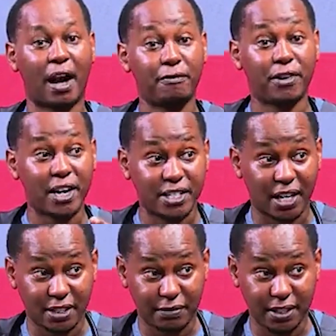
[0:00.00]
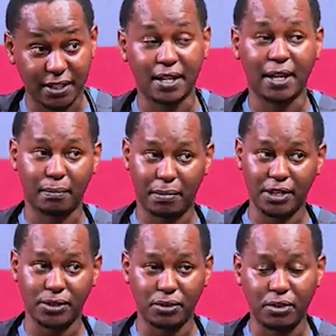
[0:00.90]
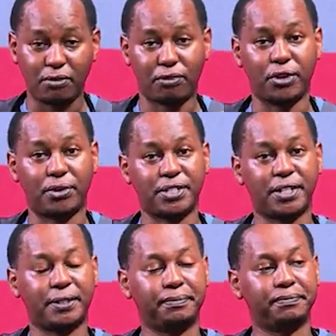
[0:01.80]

harmful leisure activities, please do for your own sake.